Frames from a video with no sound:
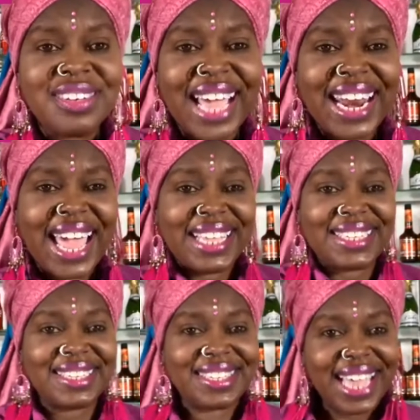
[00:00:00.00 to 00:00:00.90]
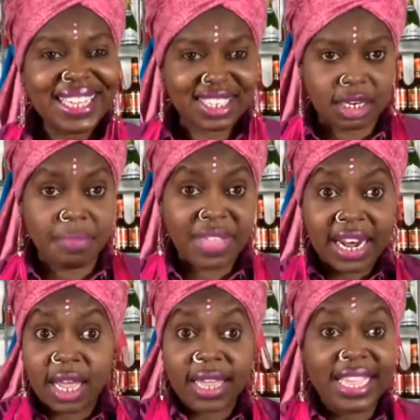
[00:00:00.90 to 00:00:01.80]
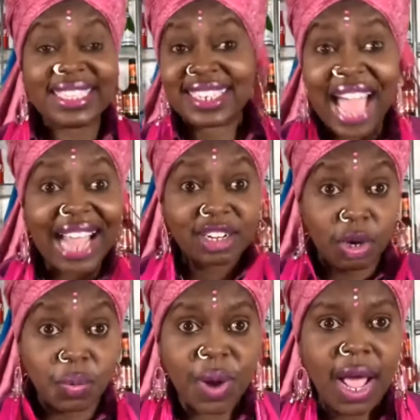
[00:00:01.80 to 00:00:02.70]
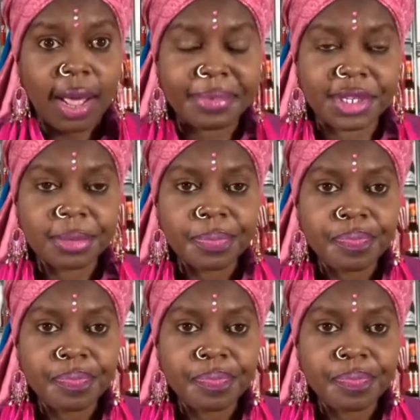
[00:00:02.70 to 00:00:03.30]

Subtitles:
that a system that is not corrupt